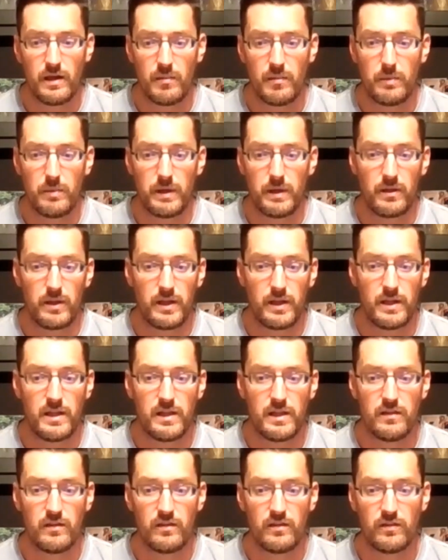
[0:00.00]
by
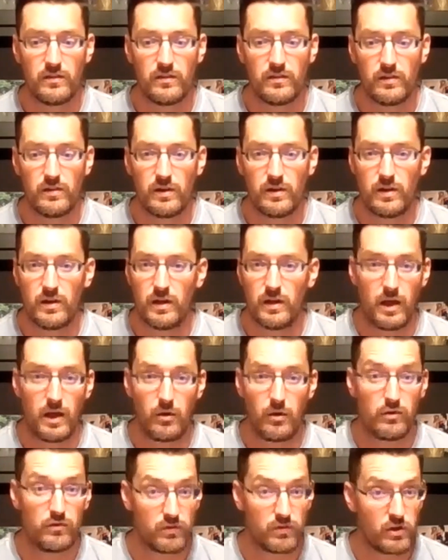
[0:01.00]
ladies
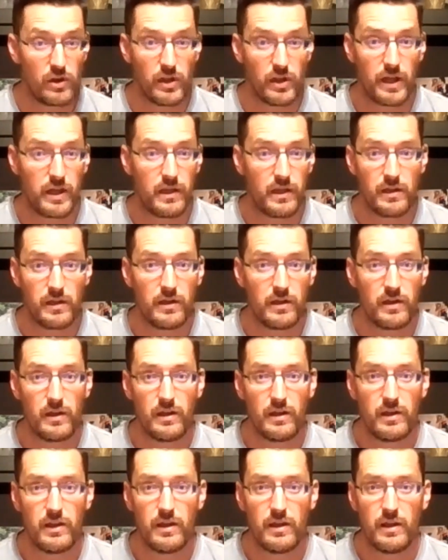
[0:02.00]
out of clay.
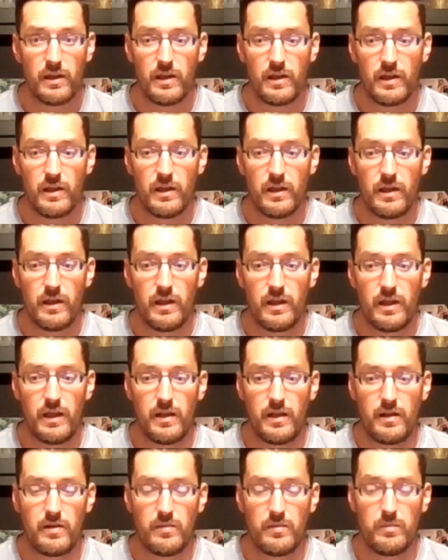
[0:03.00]

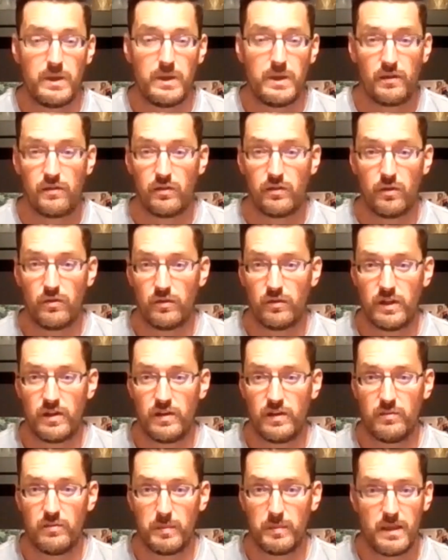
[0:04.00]
And because those
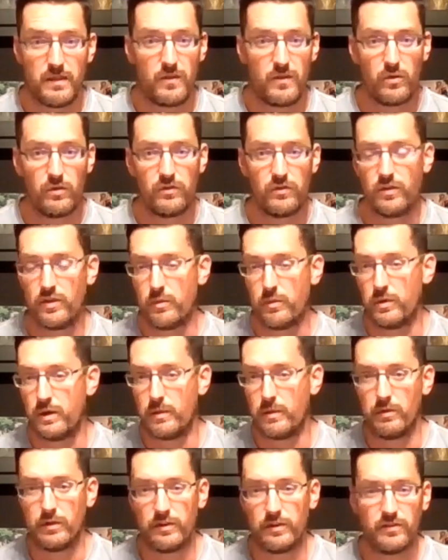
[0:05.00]
ladies made those and they were
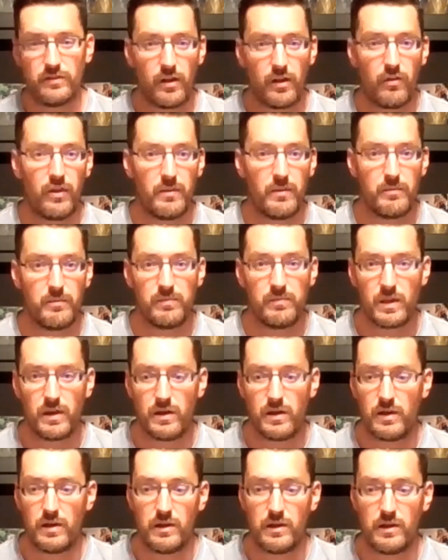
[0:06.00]
able to sell them
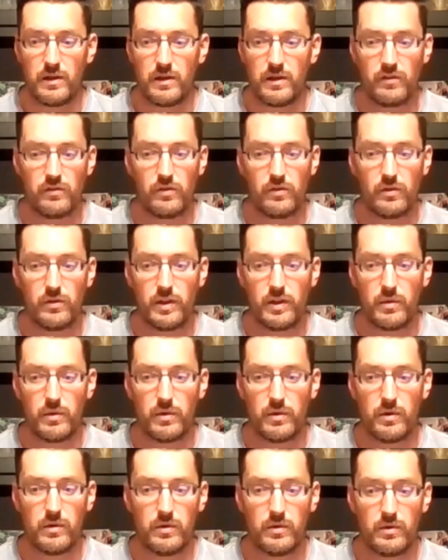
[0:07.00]
in the store,
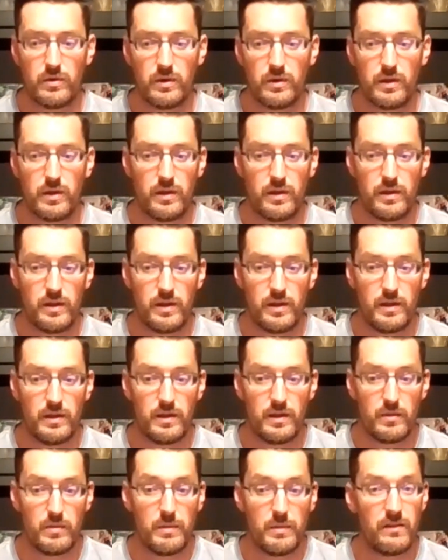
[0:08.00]

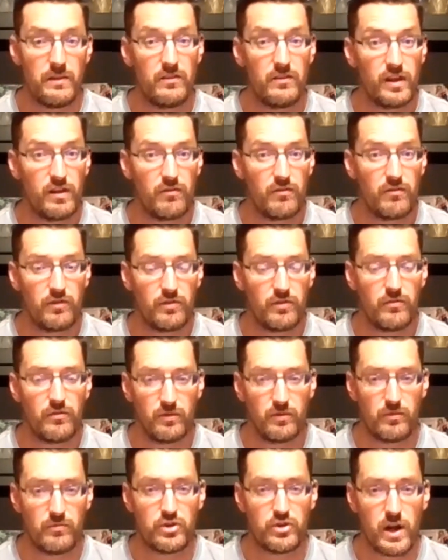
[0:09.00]
they remained safe
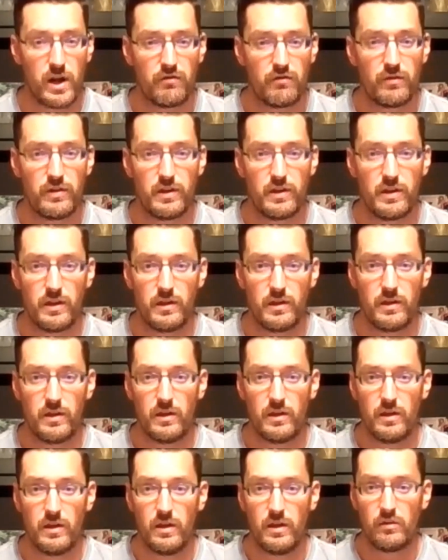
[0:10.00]
from trafficking.
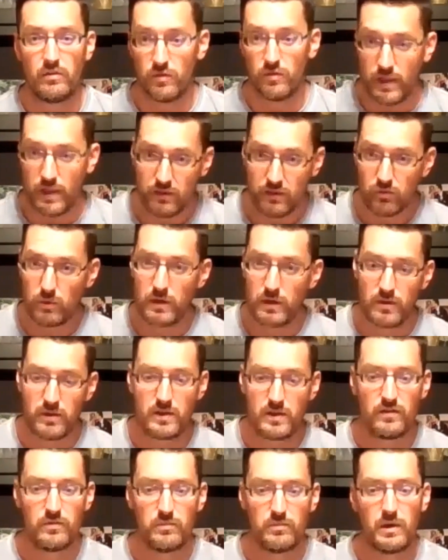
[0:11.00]
So that's why
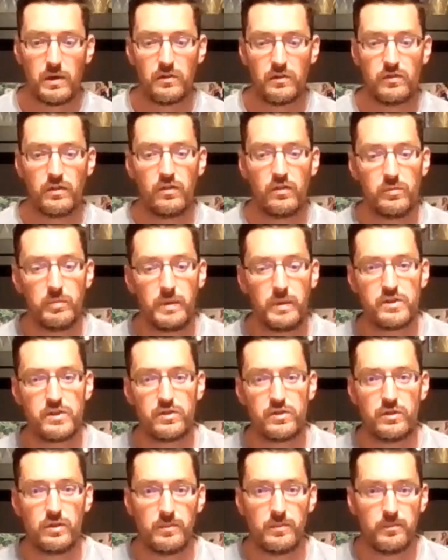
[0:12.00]
these mugs are
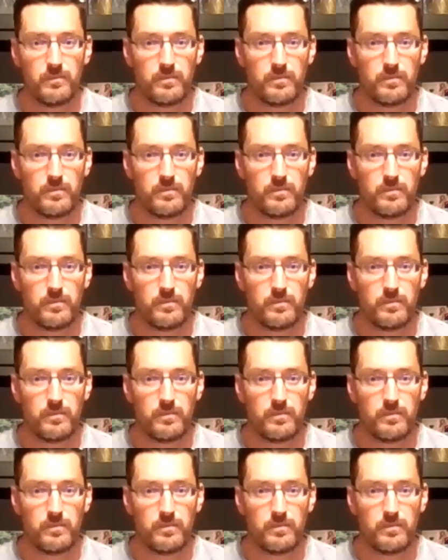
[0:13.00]
special,